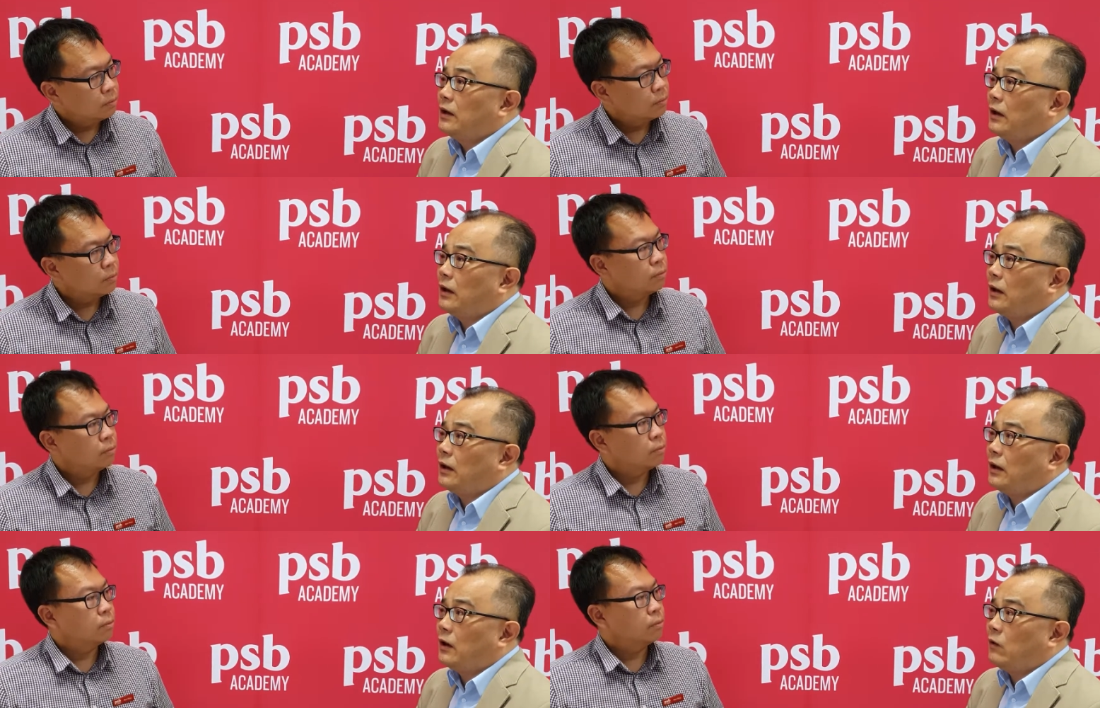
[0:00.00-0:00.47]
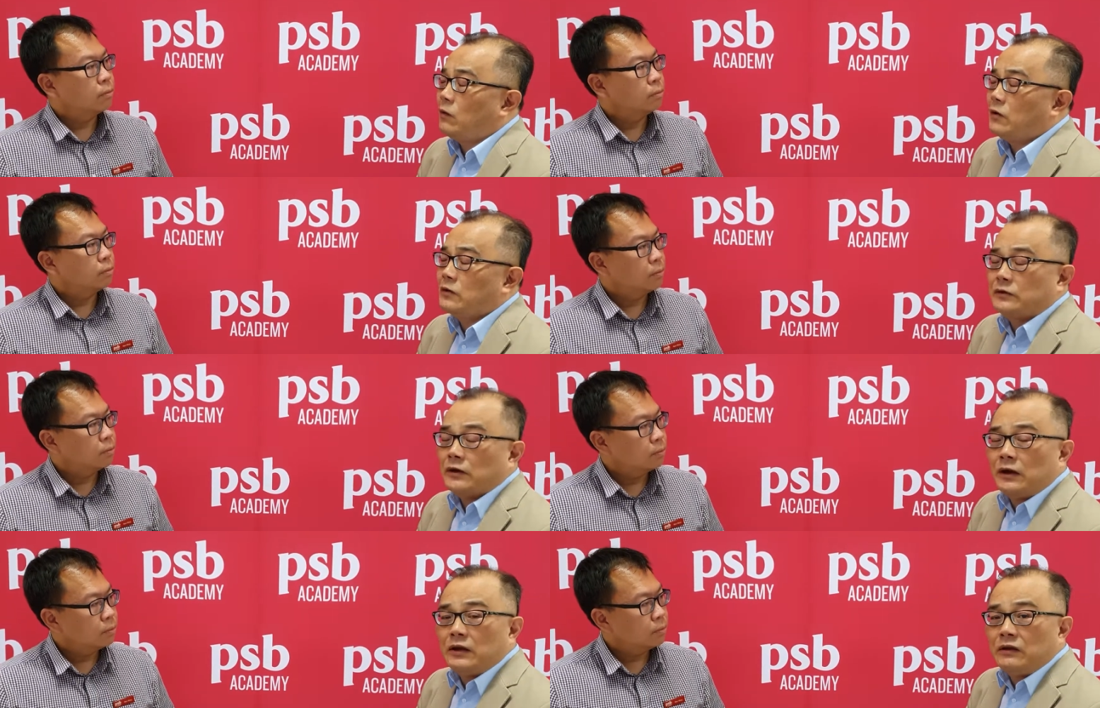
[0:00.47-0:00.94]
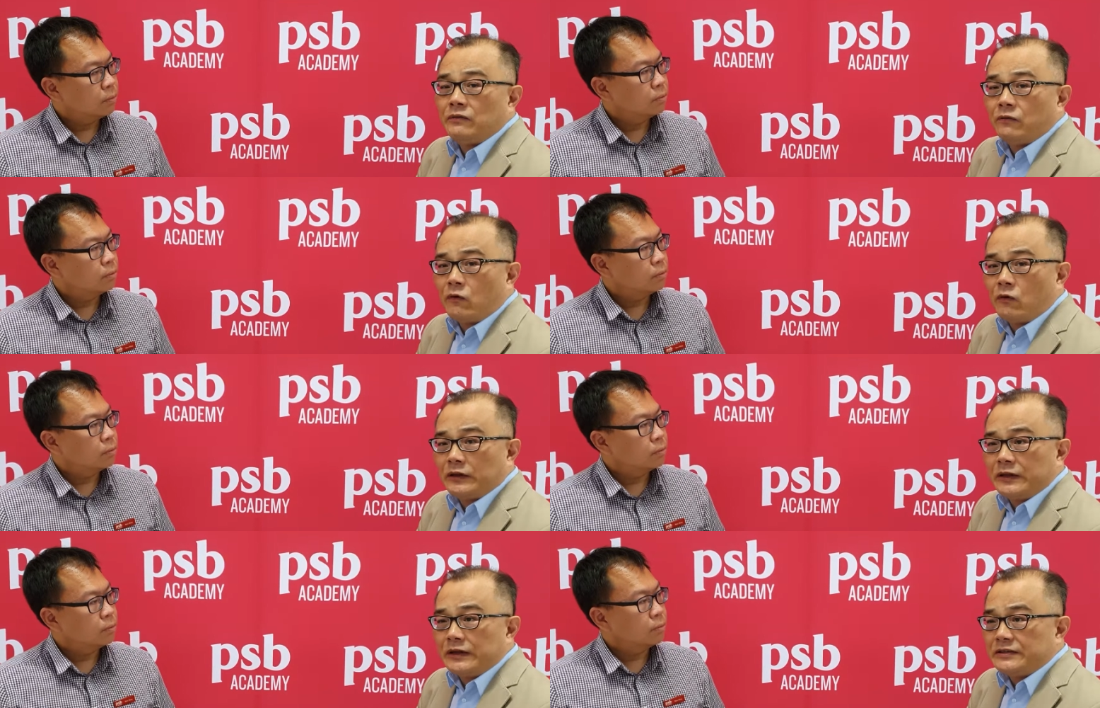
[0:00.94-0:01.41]
Speaker 1: Uh, I was early
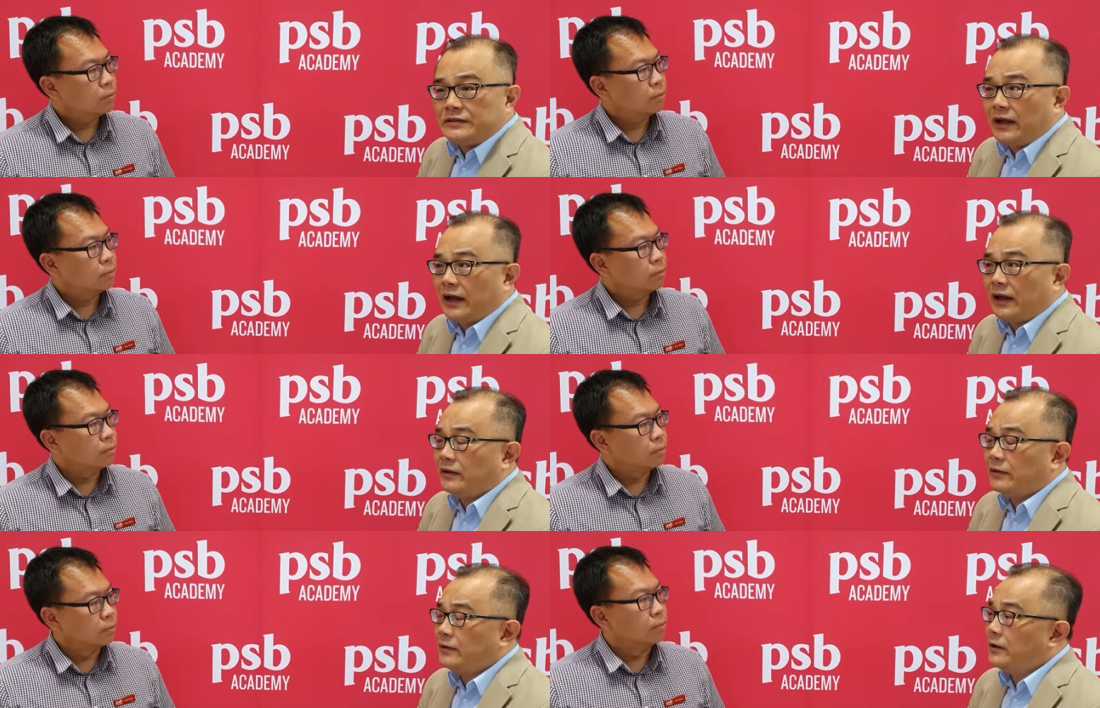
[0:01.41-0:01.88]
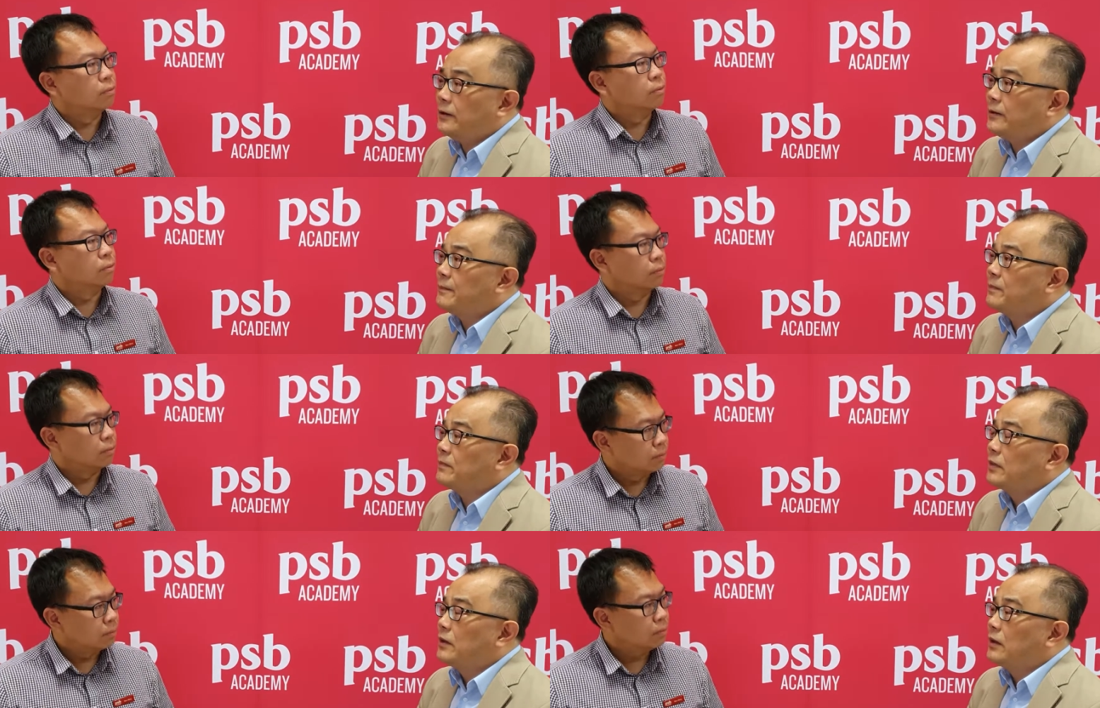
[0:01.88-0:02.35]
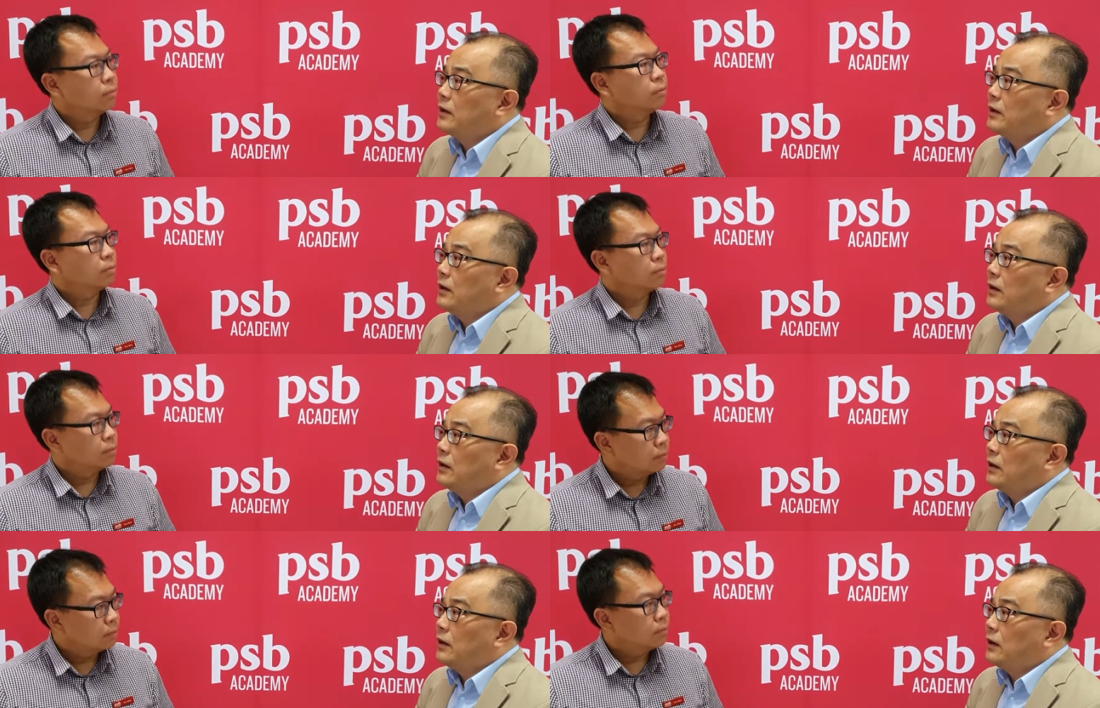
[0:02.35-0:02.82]
40s then. Mm.
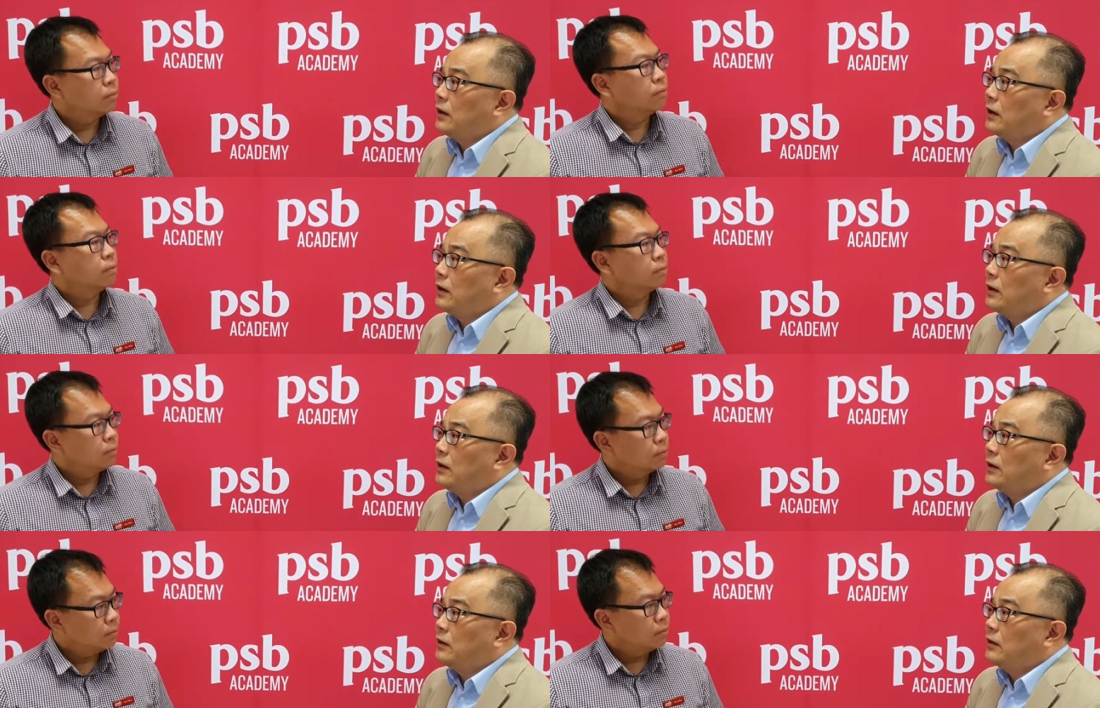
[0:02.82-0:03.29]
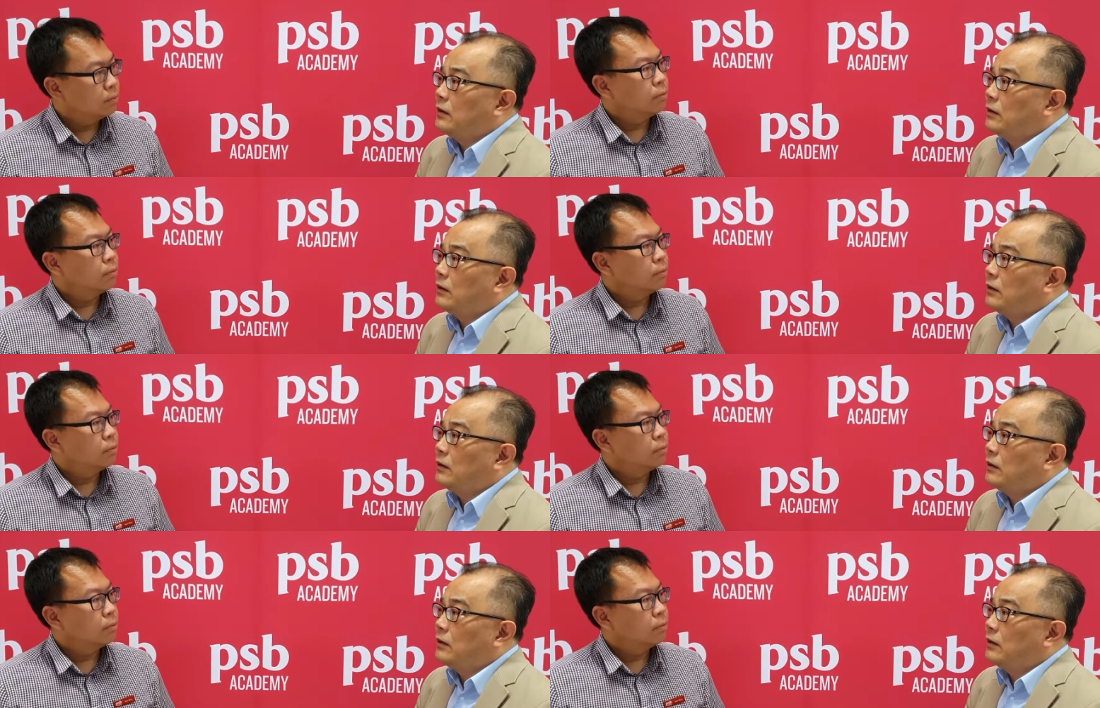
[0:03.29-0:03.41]
Uh,